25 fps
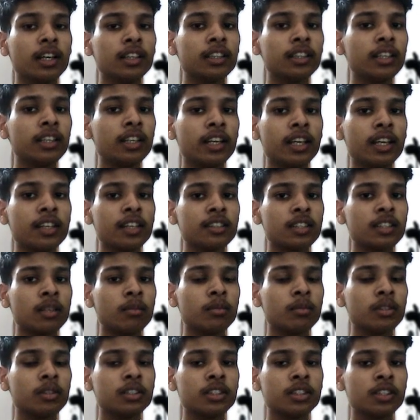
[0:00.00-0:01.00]
then next
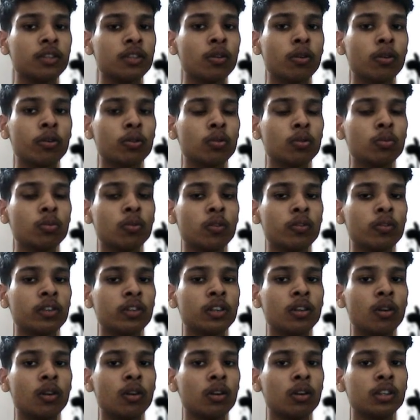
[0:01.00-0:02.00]
time she go to
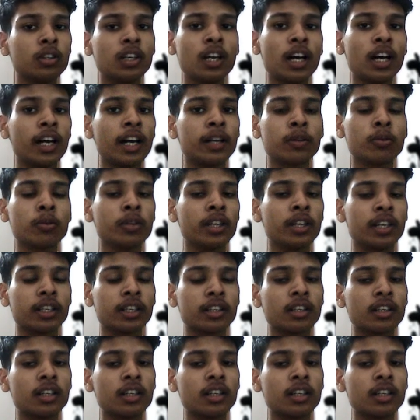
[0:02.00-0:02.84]
movie on the I2 day,